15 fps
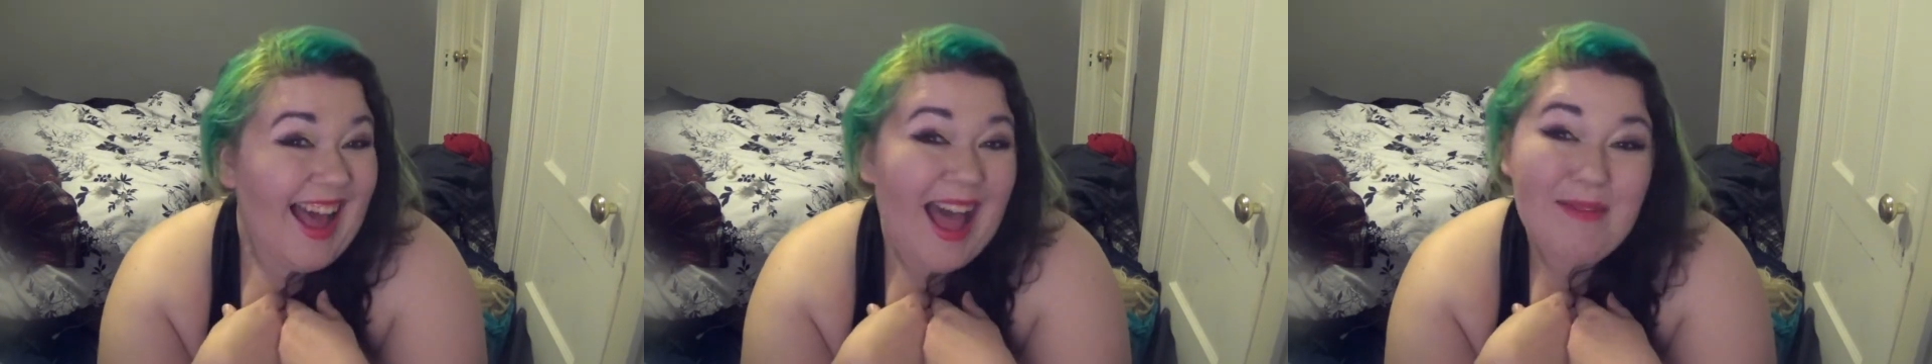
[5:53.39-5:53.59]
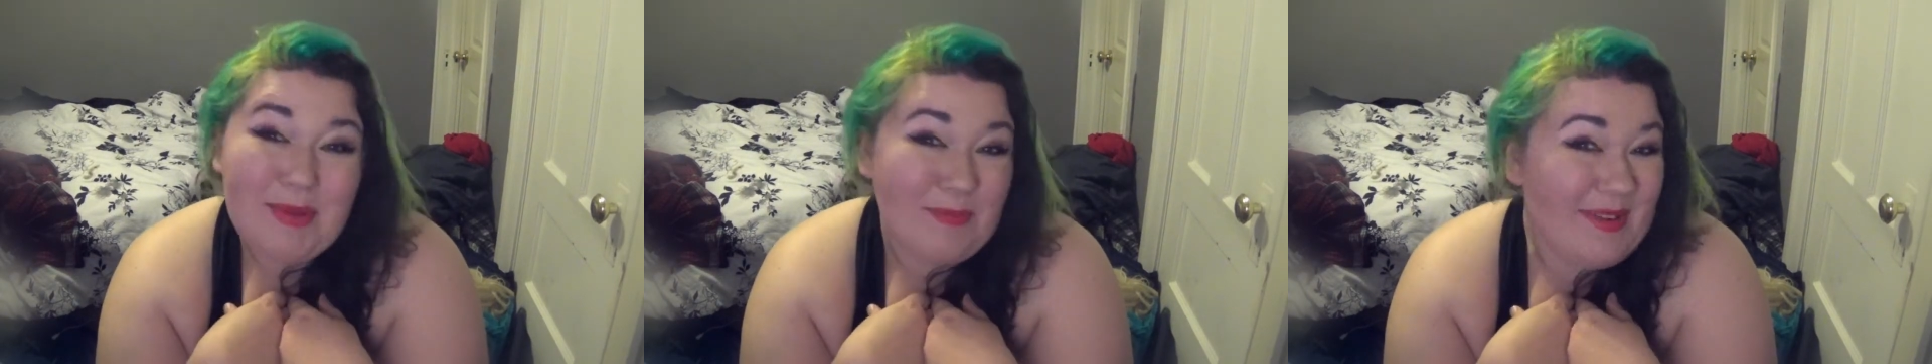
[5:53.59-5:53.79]

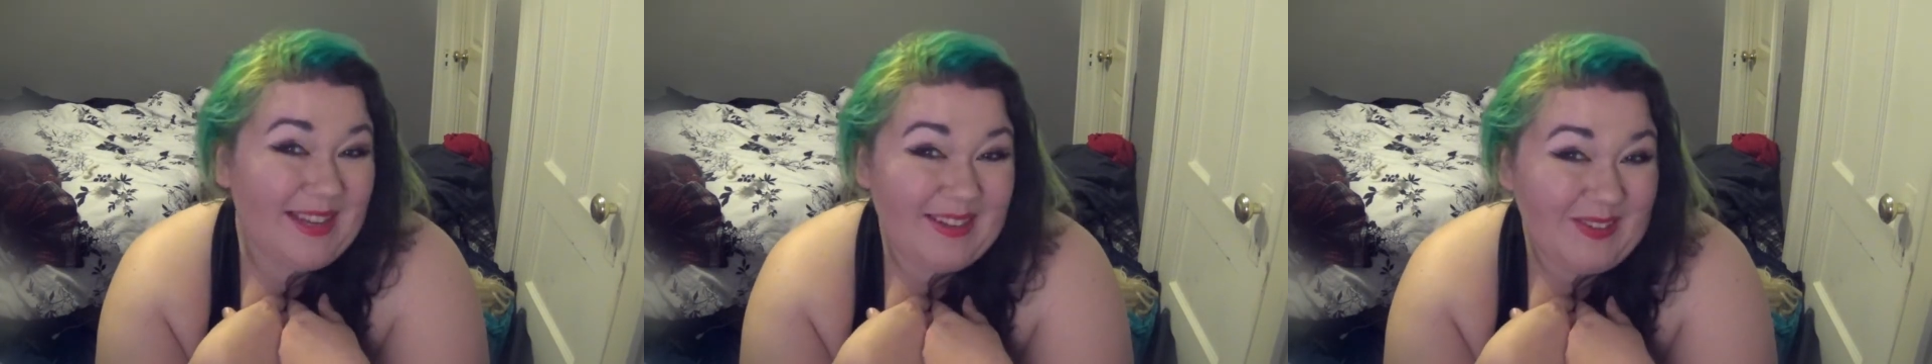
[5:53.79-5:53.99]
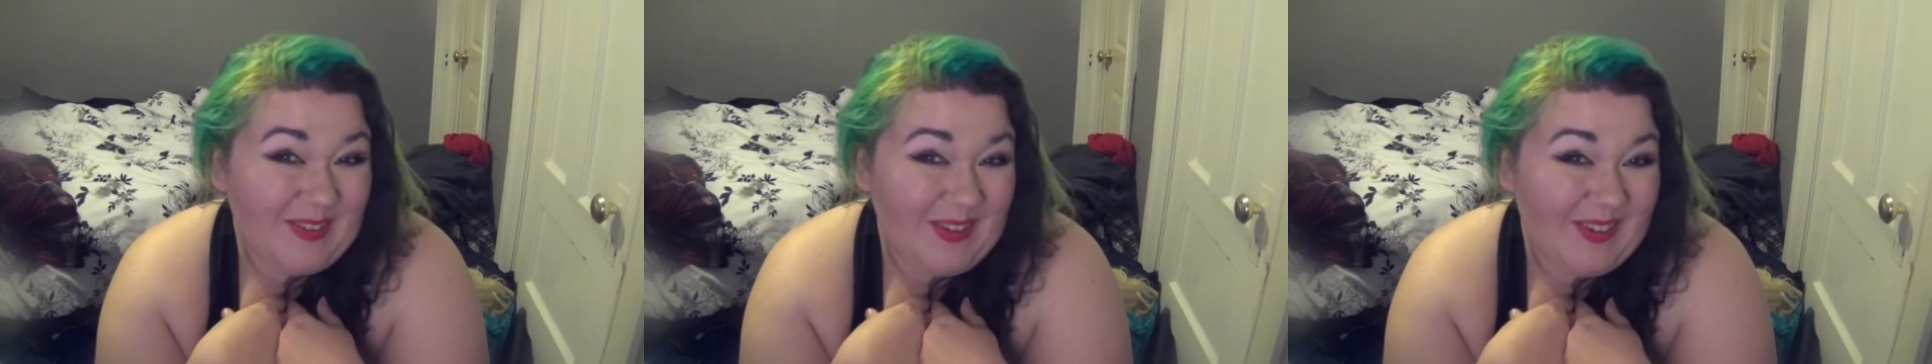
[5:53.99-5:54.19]
I'm a
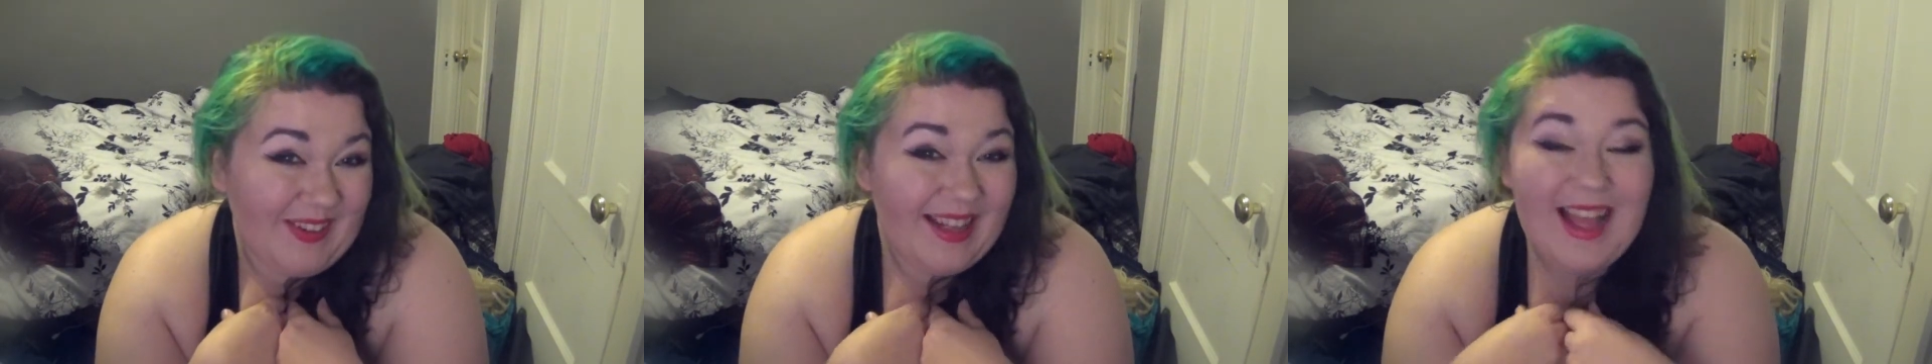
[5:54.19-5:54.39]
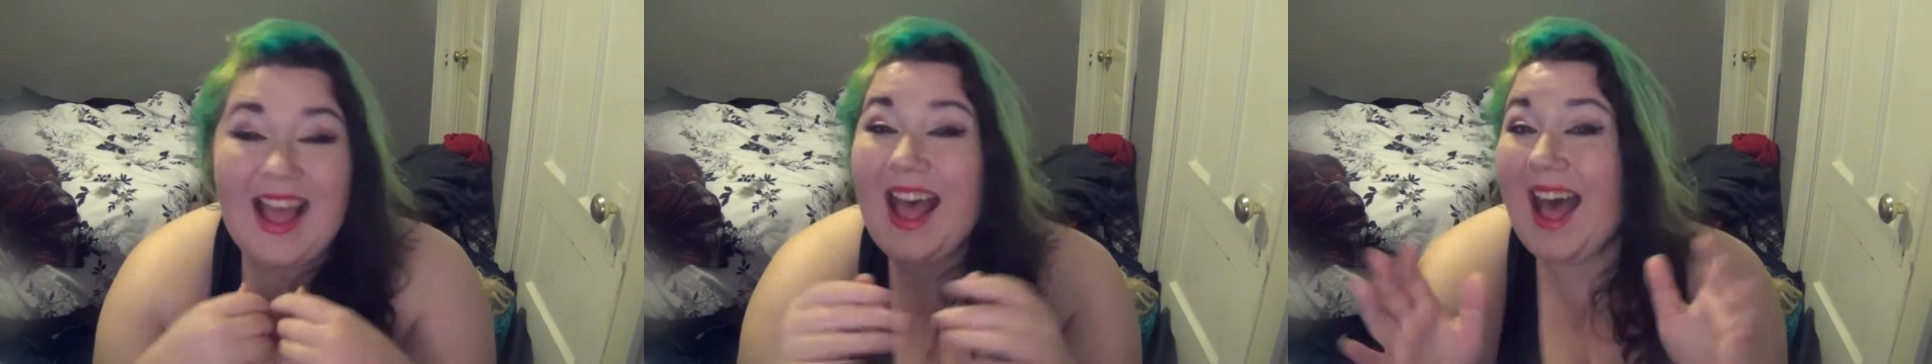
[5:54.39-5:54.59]
big girl.
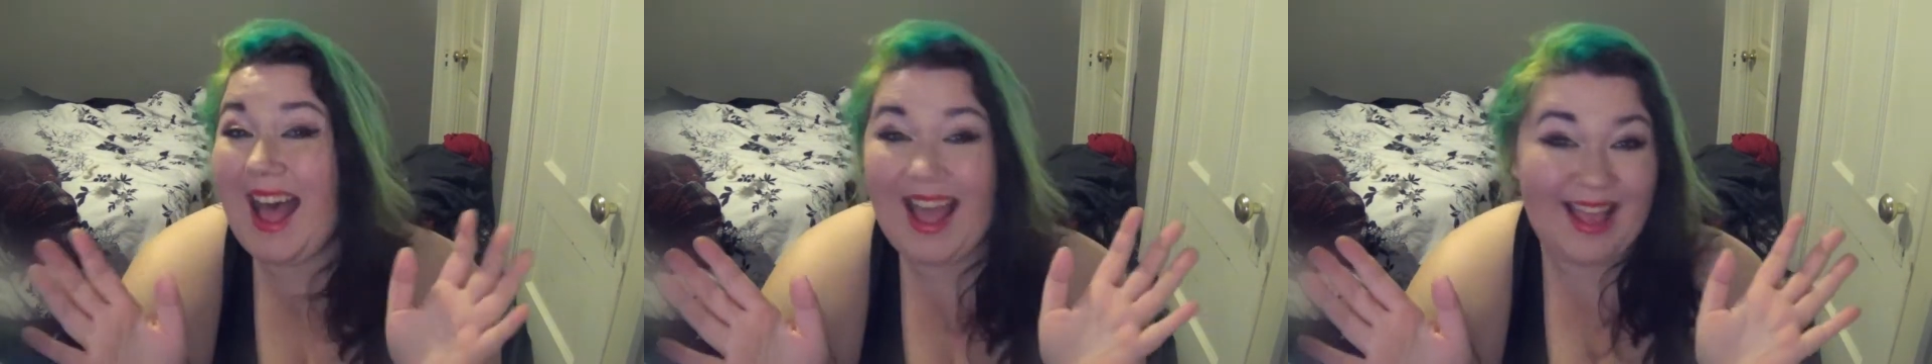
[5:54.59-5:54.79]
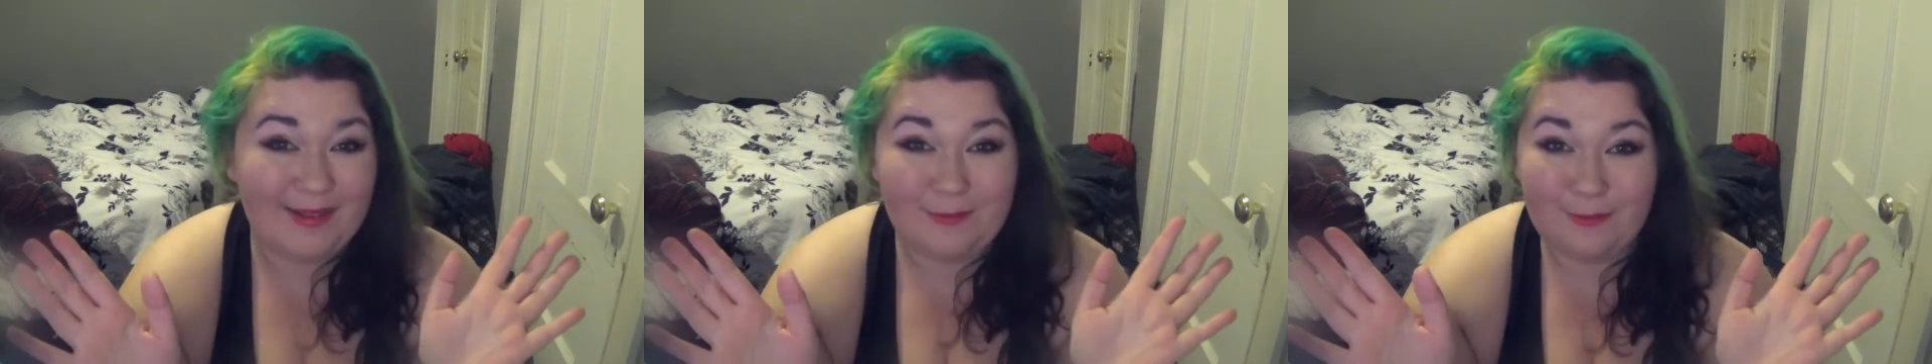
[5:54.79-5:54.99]

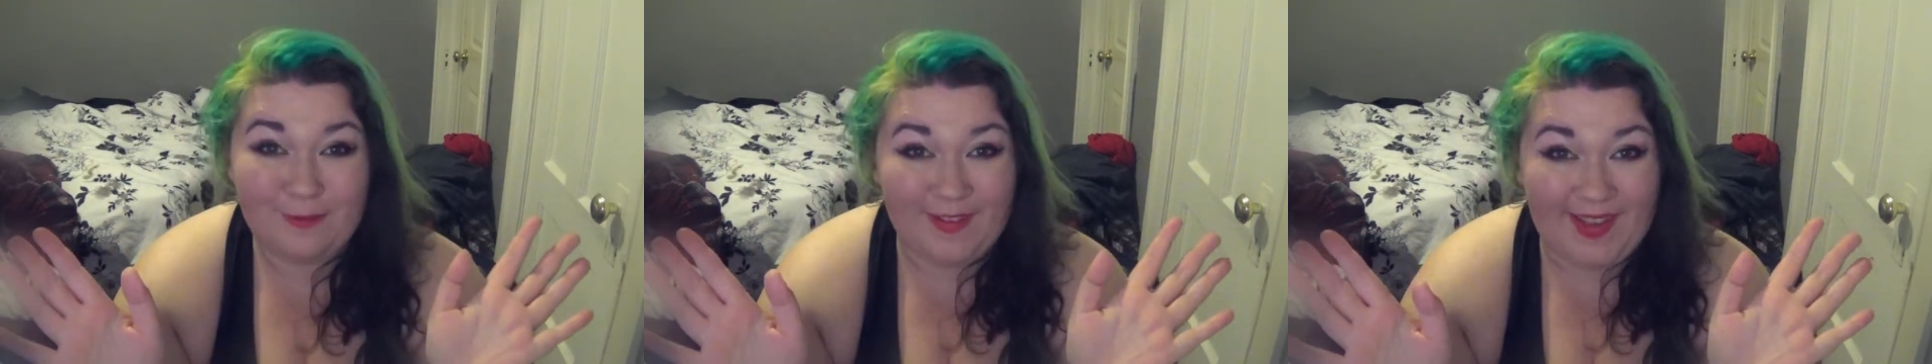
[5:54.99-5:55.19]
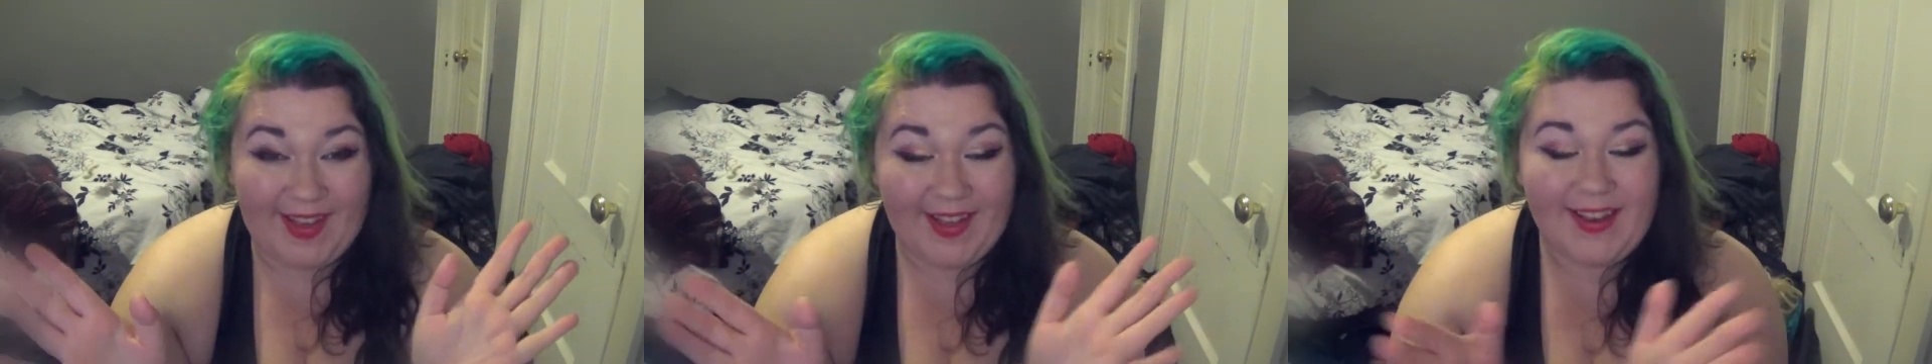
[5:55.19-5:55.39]
I am
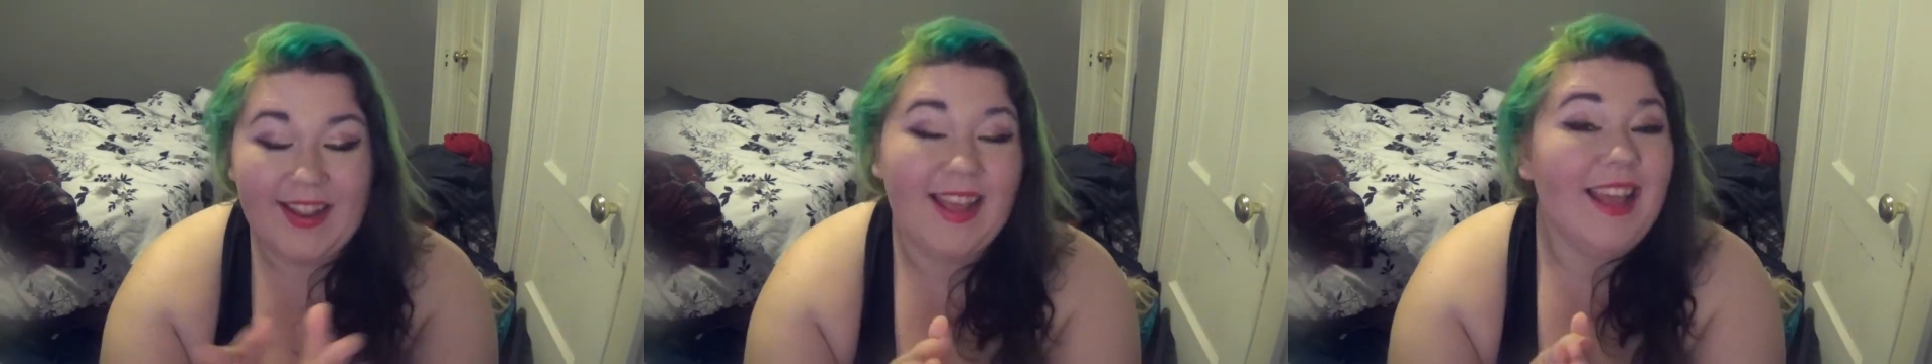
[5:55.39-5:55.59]
fat.